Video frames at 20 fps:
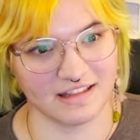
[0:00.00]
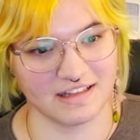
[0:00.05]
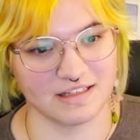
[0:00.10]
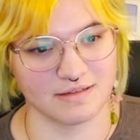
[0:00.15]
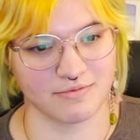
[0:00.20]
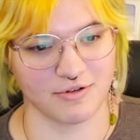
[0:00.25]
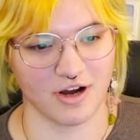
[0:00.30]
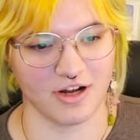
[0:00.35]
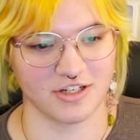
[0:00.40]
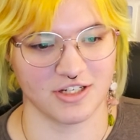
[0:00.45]
this
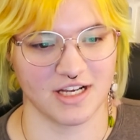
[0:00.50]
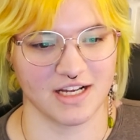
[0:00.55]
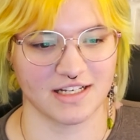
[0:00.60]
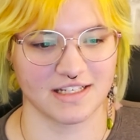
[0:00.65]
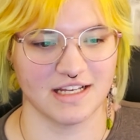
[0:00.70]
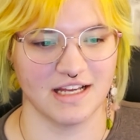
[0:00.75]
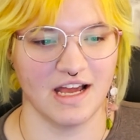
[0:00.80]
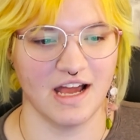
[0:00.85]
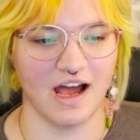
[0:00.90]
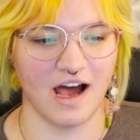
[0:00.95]
project,
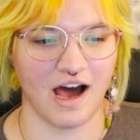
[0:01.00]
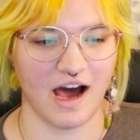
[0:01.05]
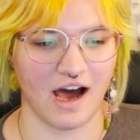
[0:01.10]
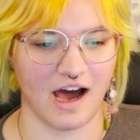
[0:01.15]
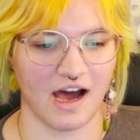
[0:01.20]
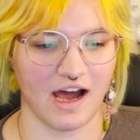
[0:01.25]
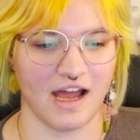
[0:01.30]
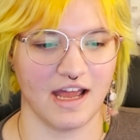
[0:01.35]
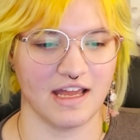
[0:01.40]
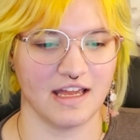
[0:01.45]

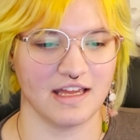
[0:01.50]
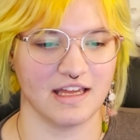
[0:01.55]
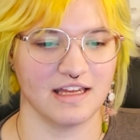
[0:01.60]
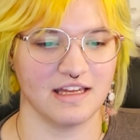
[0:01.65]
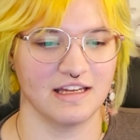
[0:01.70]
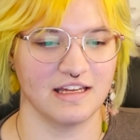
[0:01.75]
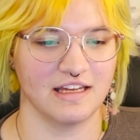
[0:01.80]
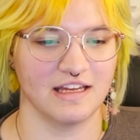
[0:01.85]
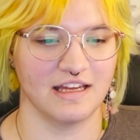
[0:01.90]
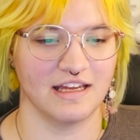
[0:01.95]
I
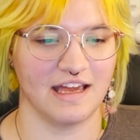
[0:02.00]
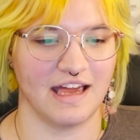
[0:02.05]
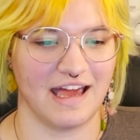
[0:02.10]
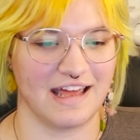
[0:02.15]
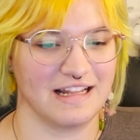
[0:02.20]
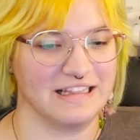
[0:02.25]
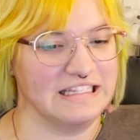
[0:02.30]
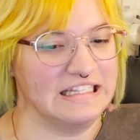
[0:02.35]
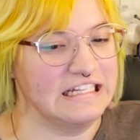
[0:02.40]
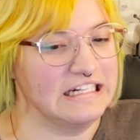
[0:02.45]
had
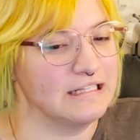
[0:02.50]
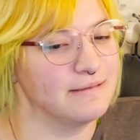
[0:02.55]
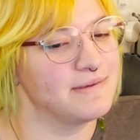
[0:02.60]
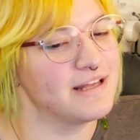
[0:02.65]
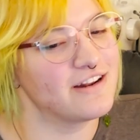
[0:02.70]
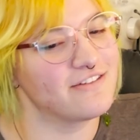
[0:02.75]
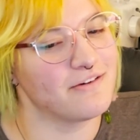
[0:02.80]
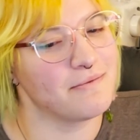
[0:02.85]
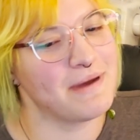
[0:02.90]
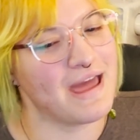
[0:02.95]
a little
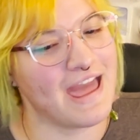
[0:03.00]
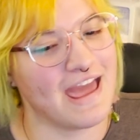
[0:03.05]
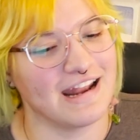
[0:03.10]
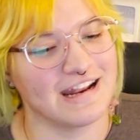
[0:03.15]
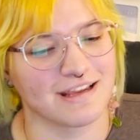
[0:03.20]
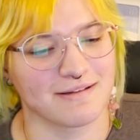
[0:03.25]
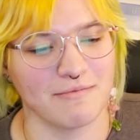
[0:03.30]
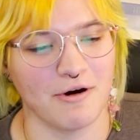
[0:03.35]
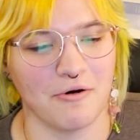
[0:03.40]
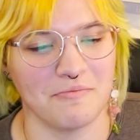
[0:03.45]
bit of a
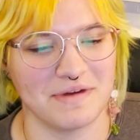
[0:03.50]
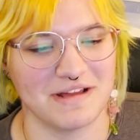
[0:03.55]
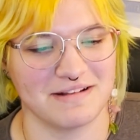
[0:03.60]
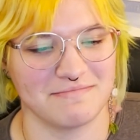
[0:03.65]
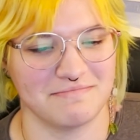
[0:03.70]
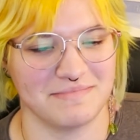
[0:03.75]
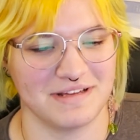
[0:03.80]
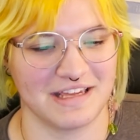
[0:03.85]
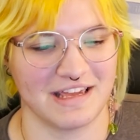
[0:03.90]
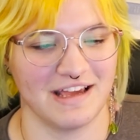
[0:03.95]
panic moment
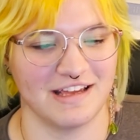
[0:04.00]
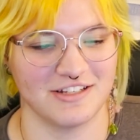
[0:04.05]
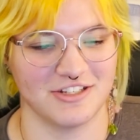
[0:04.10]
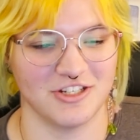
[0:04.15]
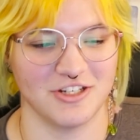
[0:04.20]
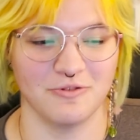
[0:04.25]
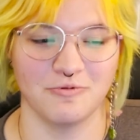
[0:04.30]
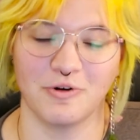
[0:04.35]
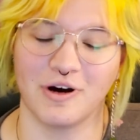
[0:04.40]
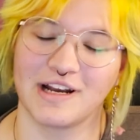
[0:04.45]
because
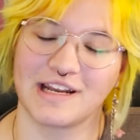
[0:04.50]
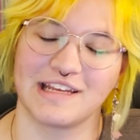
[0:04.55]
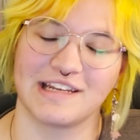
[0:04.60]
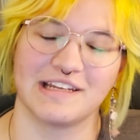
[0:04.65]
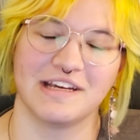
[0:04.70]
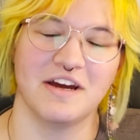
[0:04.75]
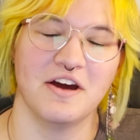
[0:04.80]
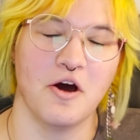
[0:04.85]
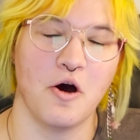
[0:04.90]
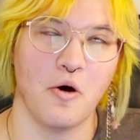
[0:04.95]
she wanted
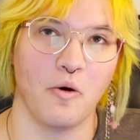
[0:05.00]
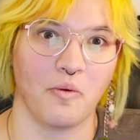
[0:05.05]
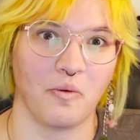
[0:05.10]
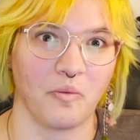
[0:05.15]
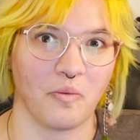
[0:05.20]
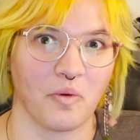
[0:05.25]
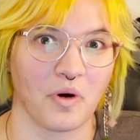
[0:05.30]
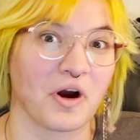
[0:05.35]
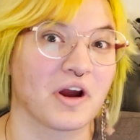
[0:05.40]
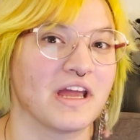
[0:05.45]

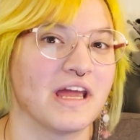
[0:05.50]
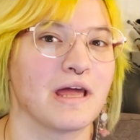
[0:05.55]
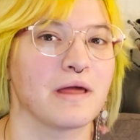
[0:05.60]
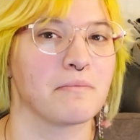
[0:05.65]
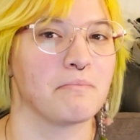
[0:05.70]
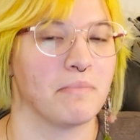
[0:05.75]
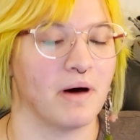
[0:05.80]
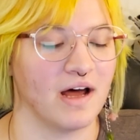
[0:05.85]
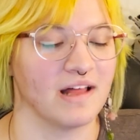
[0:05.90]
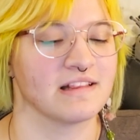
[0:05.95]
working
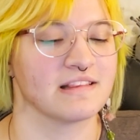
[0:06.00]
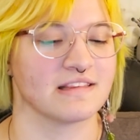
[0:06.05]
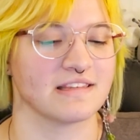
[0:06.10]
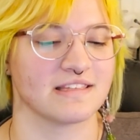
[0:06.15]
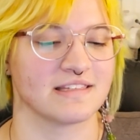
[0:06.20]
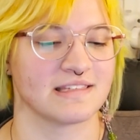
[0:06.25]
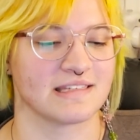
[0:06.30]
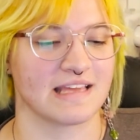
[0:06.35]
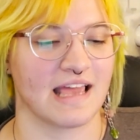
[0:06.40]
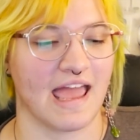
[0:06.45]

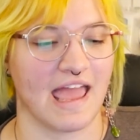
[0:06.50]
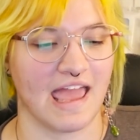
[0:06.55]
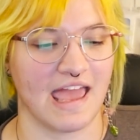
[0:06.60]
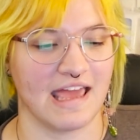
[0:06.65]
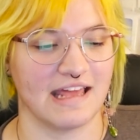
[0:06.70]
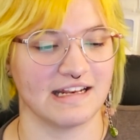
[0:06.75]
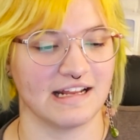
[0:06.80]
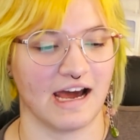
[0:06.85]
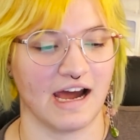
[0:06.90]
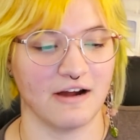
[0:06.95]
buttons,
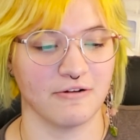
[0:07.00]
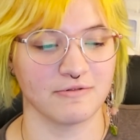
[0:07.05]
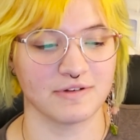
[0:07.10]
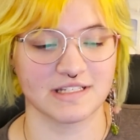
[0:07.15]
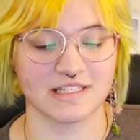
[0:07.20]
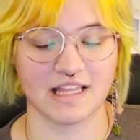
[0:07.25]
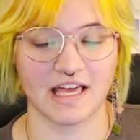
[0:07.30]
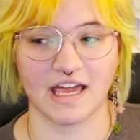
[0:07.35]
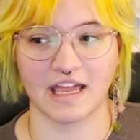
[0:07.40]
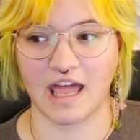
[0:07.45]
and I
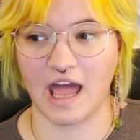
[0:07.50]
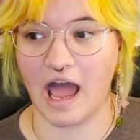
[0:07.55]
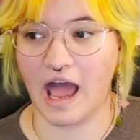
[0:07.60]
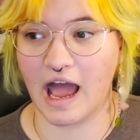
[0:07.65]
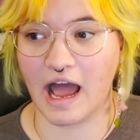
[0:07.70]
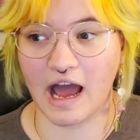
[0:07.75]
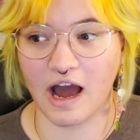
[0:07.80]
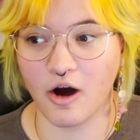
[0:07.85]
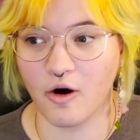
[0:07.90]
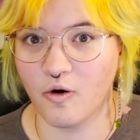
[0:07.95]
was like,
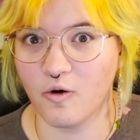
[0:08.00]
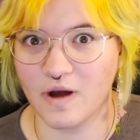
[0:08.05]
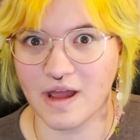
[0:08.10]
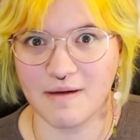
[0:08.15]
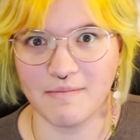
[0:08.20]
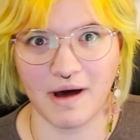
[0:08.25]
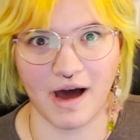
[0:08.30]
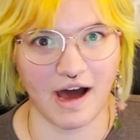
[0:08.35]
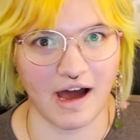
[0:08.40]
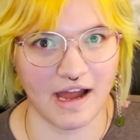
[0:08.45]
how
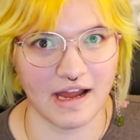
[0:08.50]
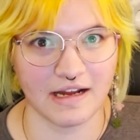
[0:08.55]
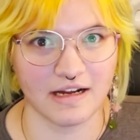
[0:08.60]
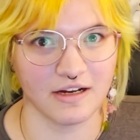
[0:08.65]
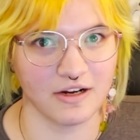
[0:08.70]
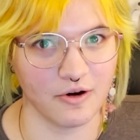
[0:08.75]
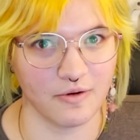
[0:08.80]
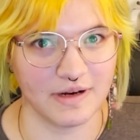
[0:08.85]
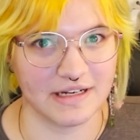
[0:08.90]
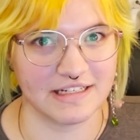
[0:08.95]
am I
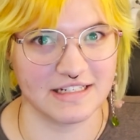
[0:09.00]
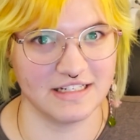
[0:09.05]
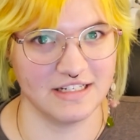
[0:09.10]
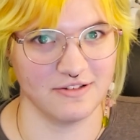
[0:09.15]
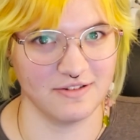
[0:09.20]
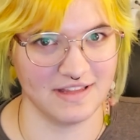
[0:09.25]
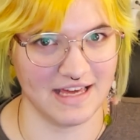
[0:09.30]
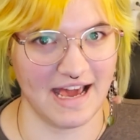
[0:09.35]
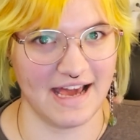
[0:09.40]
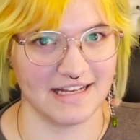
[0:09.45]
going to do
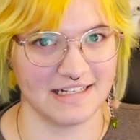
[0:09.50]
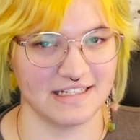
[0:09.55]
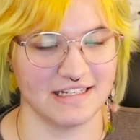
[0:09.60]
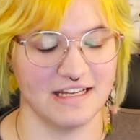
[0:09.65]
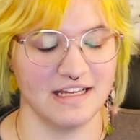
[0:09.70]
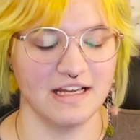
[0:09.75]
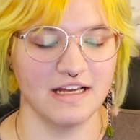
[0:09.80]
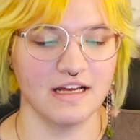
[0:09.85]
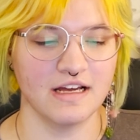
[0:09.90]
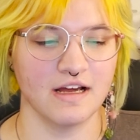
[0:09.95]
that?
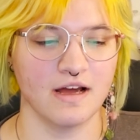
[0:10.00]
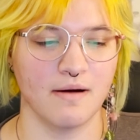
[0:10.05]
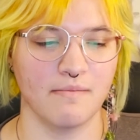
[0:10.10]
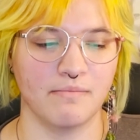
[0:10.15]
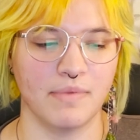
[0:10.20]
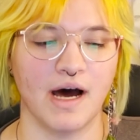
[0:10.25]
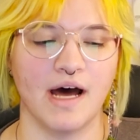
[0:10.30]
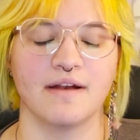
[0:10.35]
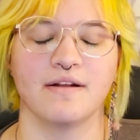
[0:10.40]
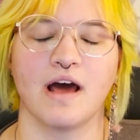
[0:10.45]

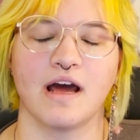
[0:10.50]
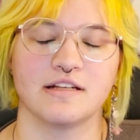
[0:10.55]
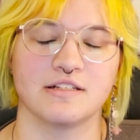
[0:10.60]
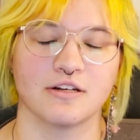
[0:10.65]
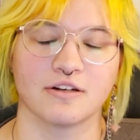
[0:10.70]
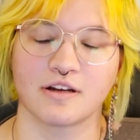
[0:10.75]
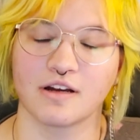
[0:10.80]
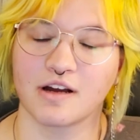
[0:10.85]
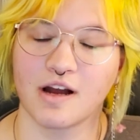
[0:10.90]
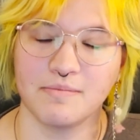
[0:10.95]
But I
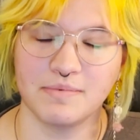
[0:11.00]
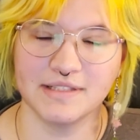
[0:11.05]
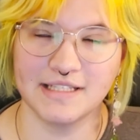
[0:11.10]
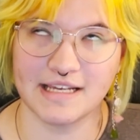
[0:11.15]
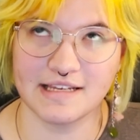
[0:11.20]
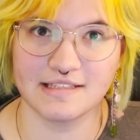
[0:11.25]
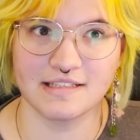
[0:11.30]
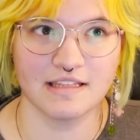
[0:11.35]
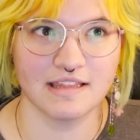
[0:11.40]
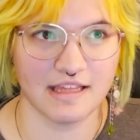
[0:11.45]
took a couple
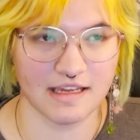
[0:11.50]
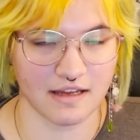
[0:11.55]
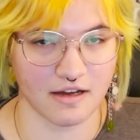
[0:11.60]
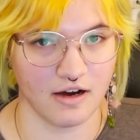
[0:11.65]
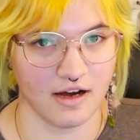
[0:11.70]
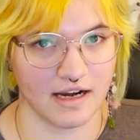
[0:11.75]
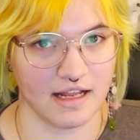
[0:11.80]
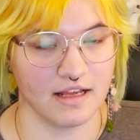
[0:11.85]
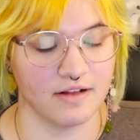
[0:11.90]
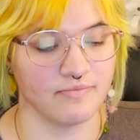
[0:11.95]
days to think
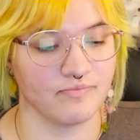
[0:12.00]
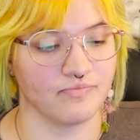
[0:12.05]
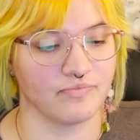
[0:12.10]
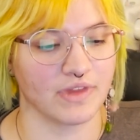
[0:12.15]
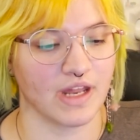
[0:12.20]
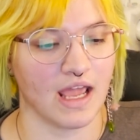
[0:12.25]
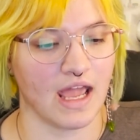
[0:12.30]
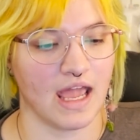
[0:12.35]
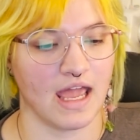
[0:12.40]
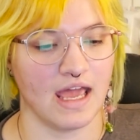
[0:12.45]
on it,
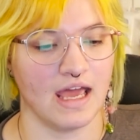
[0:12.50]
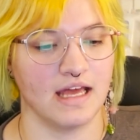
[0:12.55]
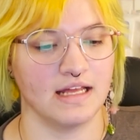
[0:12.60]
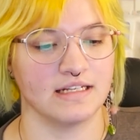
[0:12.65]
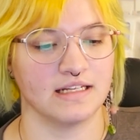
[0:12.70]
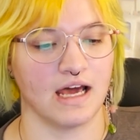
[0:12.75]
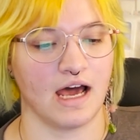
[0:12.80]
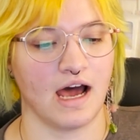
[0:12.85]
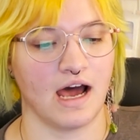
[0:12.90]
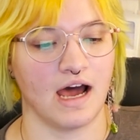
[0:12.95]
and
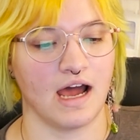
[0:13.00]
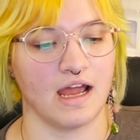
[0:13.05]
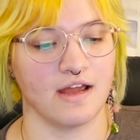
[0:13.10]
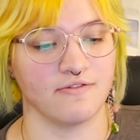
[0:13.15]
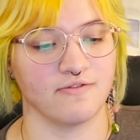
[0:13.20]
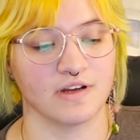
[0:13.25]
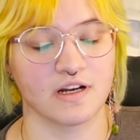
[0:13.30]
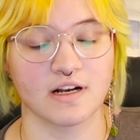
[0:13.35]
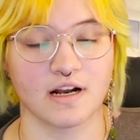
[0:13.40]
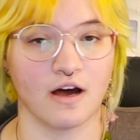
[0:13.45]
I
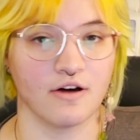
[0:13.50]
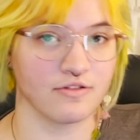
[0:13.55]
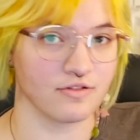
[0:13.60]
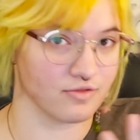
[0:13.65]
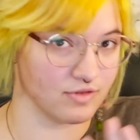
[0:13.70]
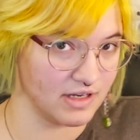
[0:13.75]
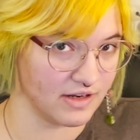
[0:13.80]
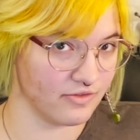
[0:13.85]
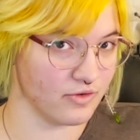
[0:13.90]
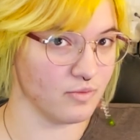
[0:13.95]
figured out
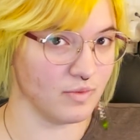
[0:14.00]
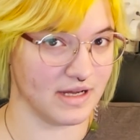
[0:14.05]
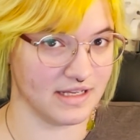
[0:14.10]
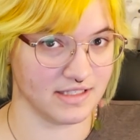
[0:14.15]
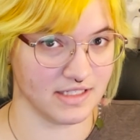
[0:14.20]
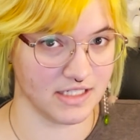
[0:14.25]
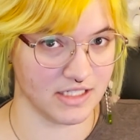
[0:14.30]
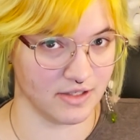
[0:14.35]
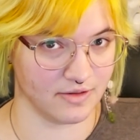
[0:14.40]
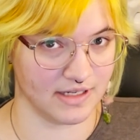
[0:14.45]
3 different ways
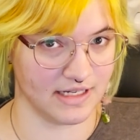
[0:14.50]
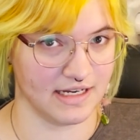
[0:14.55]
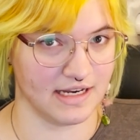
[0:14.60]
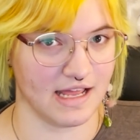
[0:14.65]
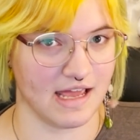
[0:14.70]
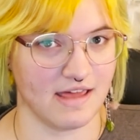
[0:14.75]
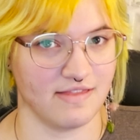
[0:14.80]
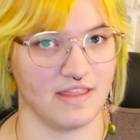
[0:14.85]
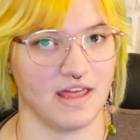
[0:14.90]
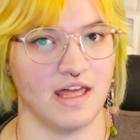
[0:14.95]
to do it,
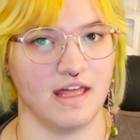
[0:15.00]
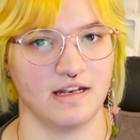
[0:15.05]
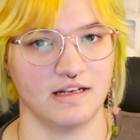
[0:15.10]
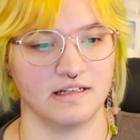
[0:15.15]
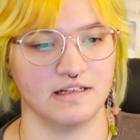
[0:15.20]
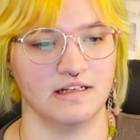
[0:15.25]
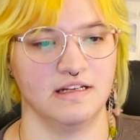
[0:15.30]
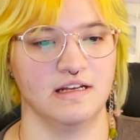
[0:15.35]
and then